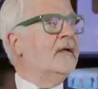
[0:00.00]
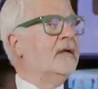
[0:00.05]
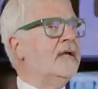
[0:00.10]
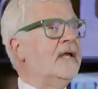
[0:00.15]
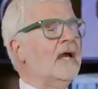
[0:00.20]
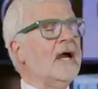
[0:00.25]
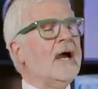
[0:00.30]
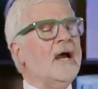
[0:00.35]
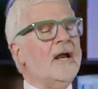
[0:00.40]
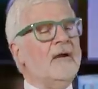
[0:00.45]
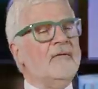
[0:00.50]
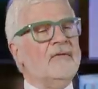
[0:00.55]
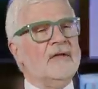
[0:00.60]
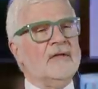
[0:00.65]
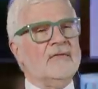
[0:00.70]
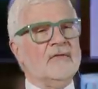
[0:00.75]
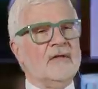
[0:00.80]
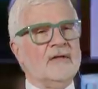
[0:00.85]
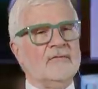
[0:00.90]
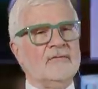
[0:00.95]
Yeah, I
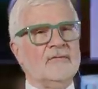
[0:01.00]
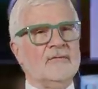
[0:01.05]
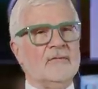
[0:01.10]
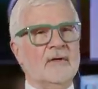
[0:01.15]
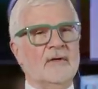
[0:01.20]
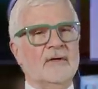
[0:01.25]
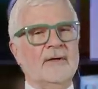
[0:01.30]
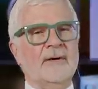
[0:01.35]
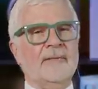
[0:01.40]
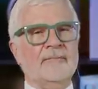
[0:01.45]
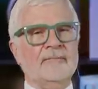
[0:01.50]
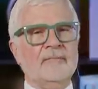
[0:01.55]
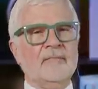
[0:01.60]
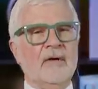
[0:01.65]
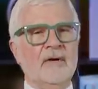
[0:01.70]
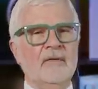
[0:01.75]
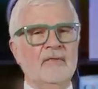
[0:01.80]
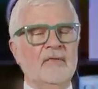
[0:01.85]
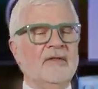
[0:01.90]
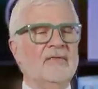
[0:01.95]
think that's
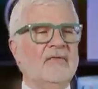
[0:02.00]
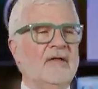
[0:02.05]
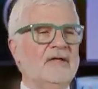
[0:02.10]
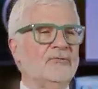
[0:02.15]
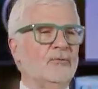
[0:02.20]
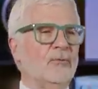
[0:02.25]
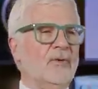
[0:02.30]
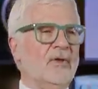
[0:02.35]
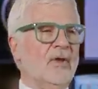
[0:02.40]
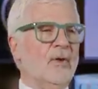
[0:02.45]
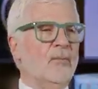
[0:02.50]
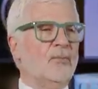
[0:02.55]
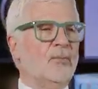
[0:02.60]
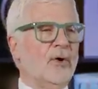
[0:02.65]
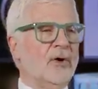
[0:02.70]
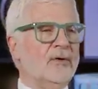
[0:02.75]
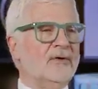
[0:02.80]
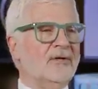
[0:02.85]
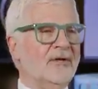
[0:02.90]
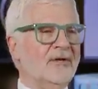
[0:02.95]
really
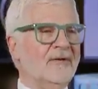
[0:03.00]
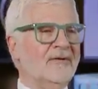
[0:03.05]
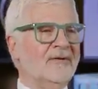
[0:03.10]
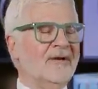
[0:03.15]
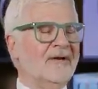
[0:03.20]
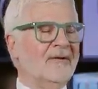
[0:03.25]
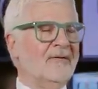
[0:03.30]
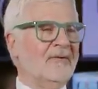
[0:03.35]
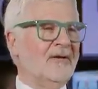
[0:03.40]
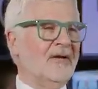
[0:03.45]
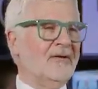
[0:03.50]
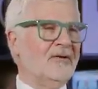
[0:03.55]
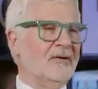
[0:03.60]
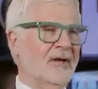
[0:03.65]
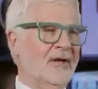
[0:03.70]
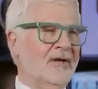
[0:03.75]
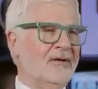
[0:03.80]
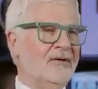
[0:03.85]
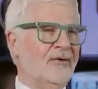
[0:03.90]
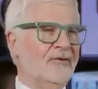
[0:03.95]
important, and
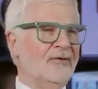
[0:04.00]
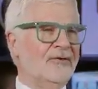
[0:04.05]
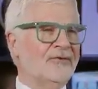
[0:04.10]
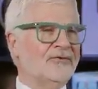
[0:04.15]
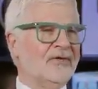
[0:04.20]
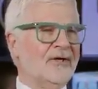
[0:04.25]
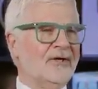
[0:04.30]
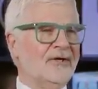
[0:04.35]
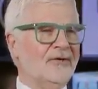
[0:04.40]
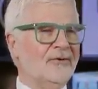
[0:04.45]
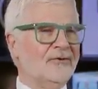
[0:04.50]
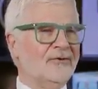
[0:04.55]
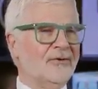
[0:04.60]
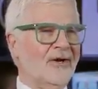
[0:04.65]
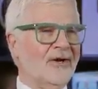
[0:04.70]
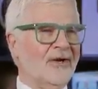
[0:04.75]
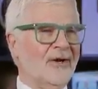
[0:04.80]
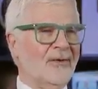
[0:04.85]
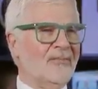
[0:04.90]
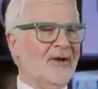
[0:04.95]
I know the study you're
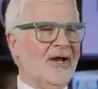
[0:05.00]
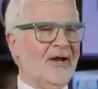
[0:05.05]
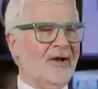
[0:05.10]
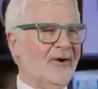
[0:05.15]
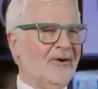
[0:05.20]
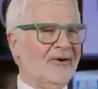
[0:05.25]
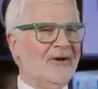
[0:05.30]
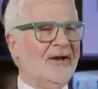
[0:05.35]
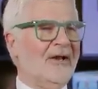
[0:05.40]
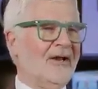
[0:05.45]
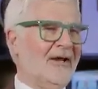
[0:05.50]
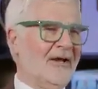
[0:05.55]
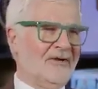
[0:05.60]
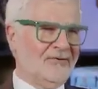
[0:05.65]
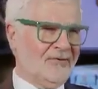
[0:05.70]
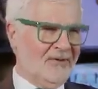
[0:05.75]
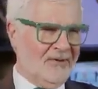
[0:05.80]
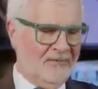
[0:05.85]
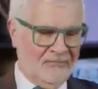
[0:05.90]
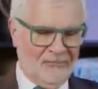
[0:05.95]
talking about. I
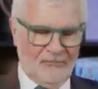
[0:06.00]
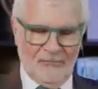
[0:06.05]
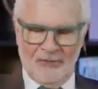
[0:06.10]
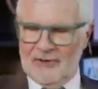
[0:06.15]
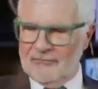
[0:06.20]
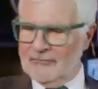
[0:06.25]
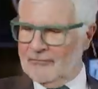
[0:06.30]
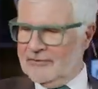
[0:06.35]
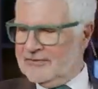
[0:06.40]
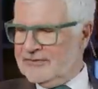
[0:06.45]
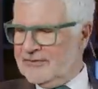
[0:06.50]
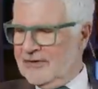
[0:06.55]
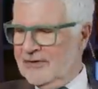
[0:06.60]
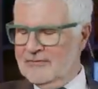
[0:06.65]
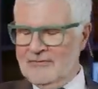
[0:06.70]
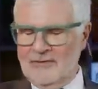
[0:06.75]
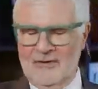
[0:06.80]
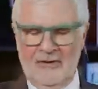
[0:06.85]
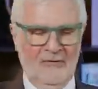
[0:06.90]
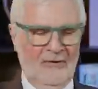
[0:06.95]
actually referenced
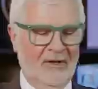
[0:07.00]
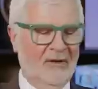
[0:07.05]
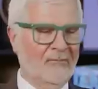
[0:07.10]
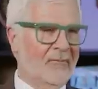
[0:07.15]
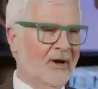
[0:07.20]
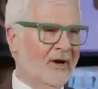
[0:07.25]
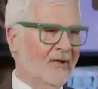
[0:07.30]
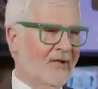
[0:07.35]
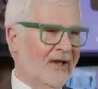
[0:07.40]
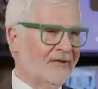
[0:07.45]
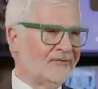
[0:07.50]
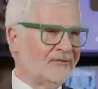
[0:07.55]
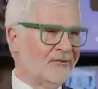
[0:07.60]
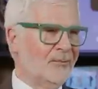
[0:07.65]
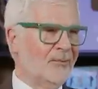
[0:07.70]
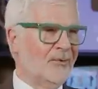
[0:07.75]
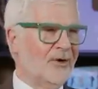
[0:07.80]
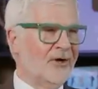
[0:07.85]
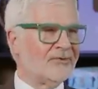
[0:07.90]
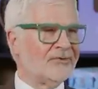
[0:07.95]
it in my last
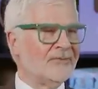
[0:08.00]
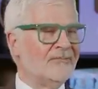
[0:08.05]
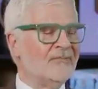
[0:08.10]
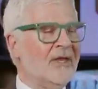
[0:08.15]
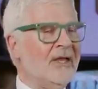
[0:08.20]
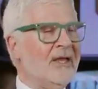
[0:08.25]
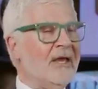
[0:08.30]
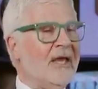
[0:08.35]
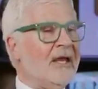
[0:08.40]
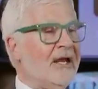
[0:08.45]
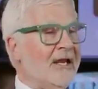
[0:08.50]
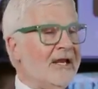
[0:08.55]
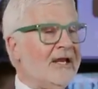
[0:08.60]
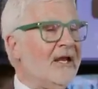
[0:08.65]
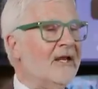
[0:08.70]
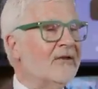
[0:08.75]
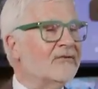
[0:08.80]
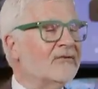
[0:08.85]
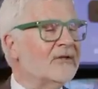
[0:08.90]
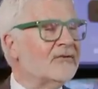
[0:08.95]
two books, and
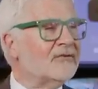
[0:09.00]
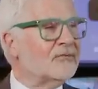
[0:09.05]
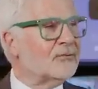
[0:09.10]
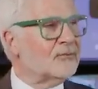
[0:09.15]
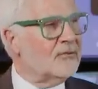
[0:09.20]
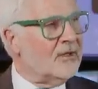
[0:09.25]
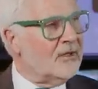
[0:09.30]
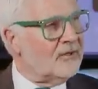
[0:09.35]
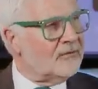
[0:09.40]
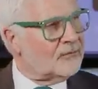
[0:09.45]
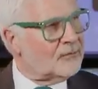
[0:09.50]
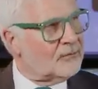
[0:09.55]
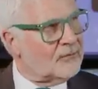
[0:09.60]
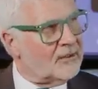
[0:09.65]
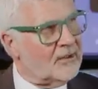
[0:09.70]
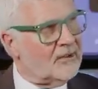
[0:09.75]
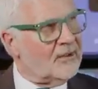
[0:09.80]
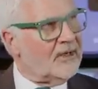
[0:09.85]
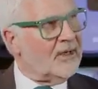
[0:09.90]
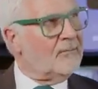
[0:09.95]
it's
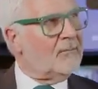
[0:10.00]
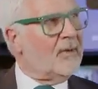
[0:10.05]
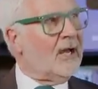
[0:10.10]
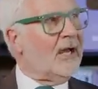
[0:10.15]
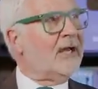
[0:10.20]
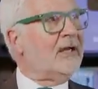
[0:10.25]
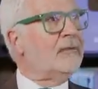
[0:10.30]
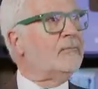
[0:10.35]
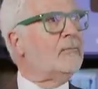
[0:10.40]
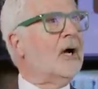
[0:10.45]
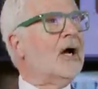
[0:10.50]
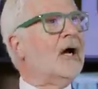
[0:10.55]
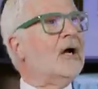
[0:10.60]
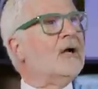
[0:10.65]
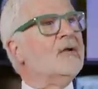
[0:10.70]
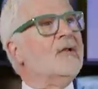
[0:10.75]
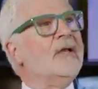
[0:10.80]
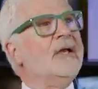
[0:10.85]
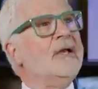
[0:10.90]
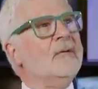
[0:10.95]
really
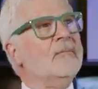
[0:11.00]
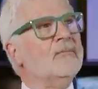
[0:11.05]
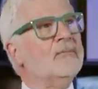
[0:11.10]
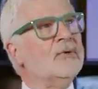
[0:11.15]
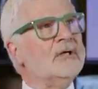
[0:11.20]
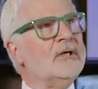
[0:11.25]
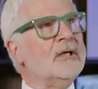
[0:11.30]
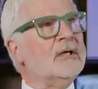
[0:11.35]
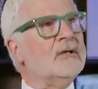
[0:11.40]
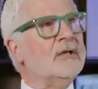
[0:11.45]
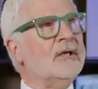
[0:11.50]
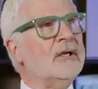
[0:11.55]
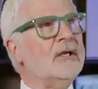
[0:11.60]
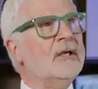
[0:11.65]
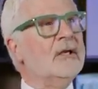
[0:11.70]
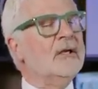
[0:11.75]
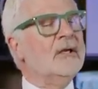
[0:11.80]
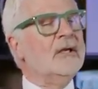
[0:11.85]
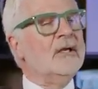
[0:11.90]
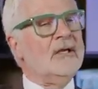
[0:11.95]
mind-boggling,
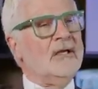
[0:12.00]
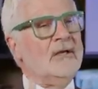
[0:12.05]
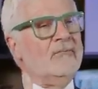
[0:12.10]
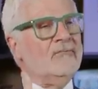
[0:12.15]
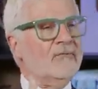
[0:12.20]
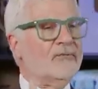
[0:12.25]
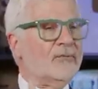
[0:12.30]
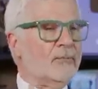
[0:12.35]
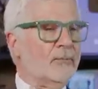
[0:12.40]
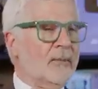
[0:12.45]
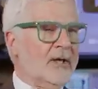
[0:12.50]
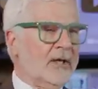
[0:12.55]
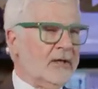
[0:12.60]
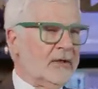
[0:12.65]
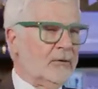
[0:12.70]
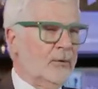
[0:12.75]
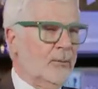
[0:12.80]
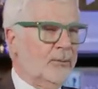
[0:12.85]
particularly even for medical